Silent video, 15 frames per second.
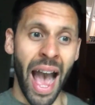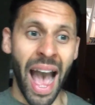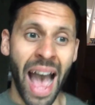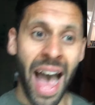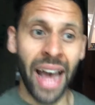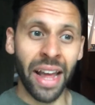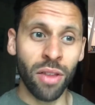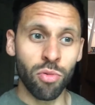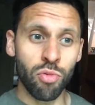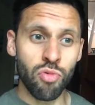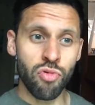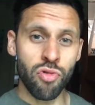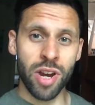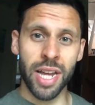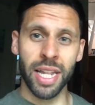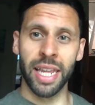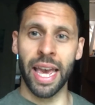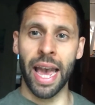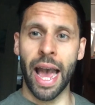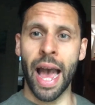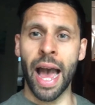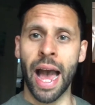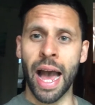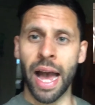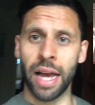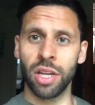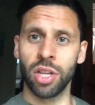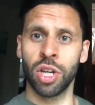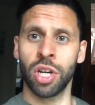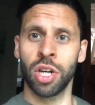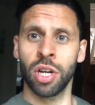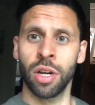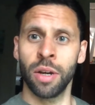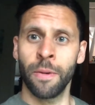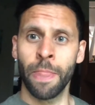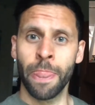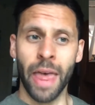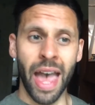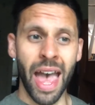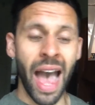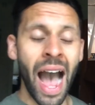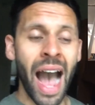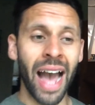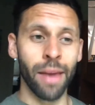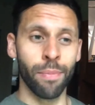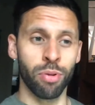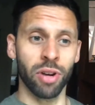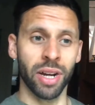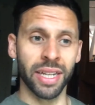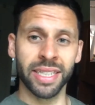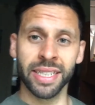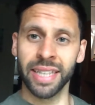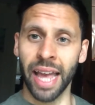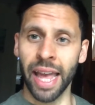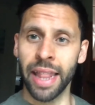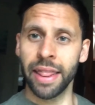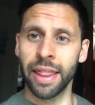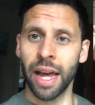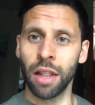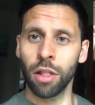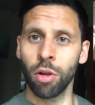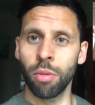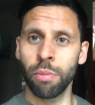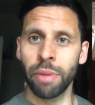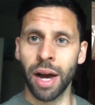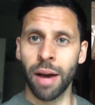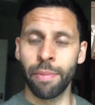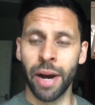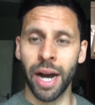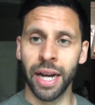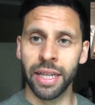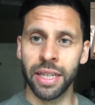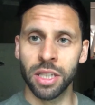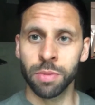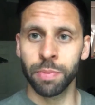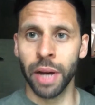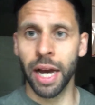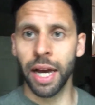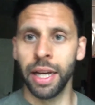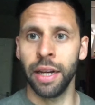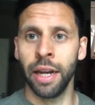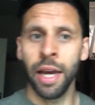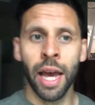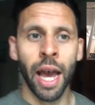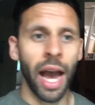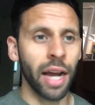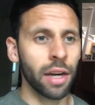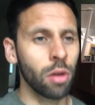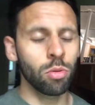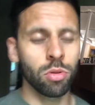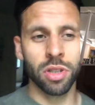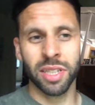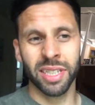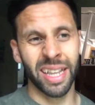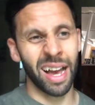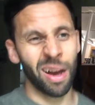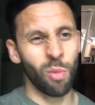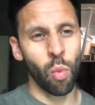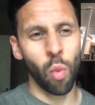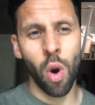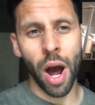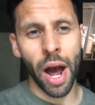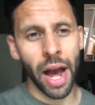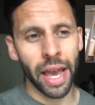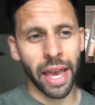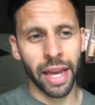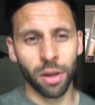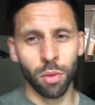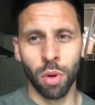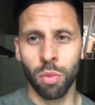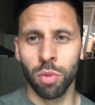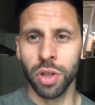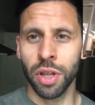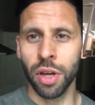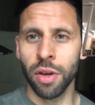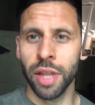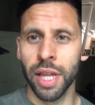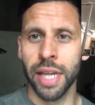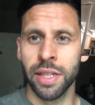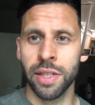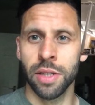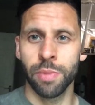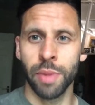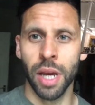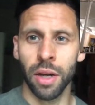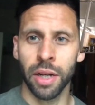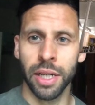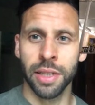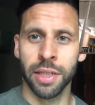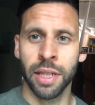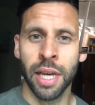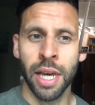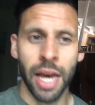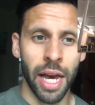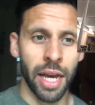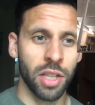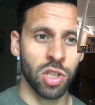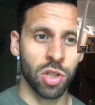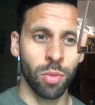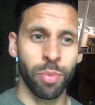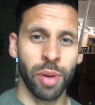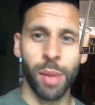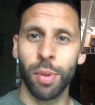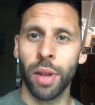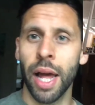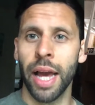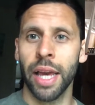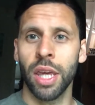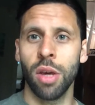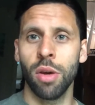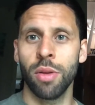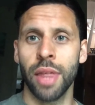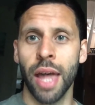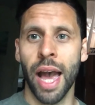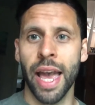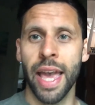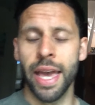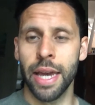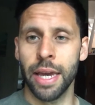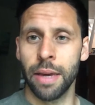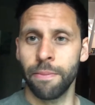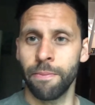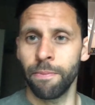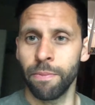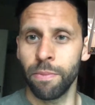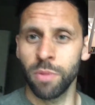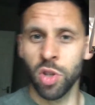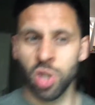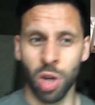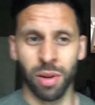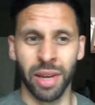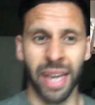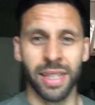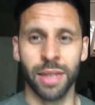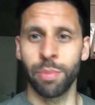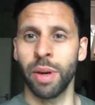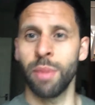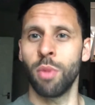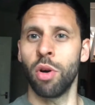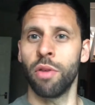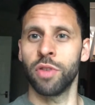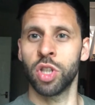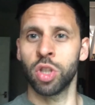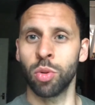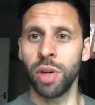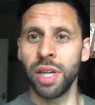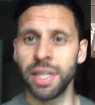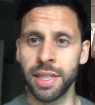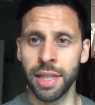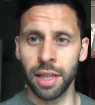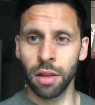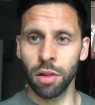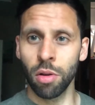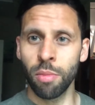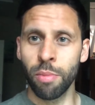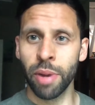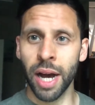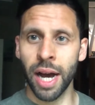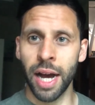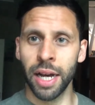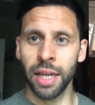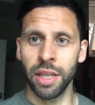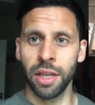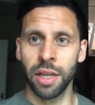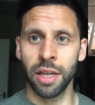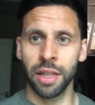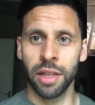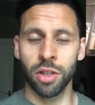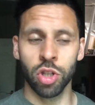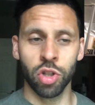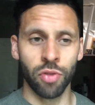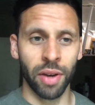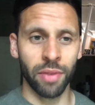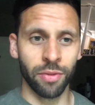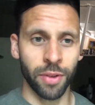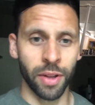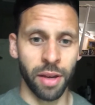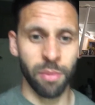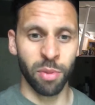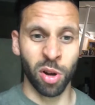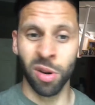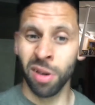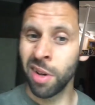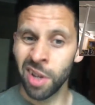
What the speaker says: and really arch, hyperextend that lumbar part of your spine. I don't understand why anyone would do this, to be honest, and some people argue that it gets a bit more of a squeeze in the lumbar and you can strengthen it, but